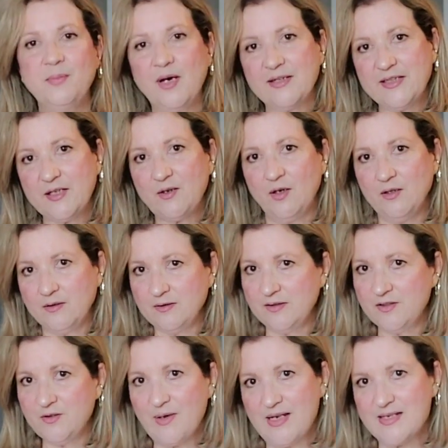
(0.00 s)
bodycon
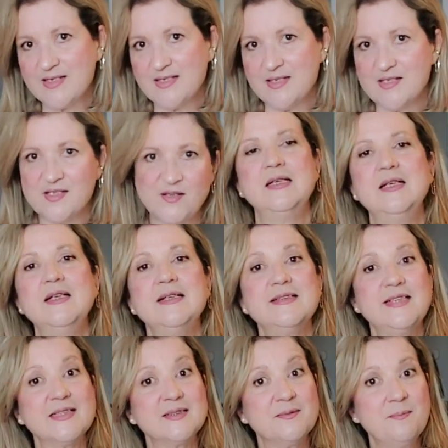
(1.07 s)
dresses
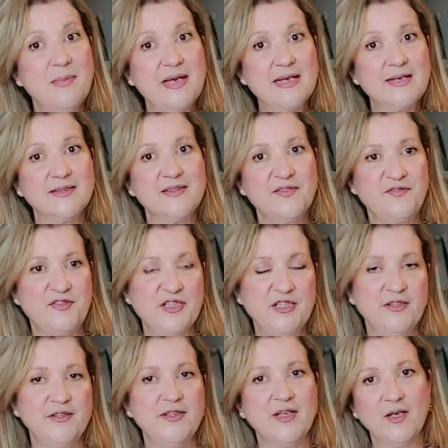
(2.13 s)
that make the
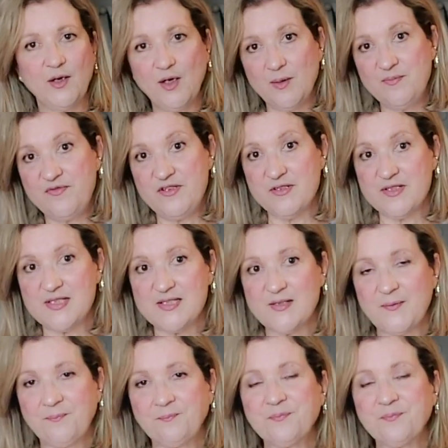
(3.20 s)
figure obvious,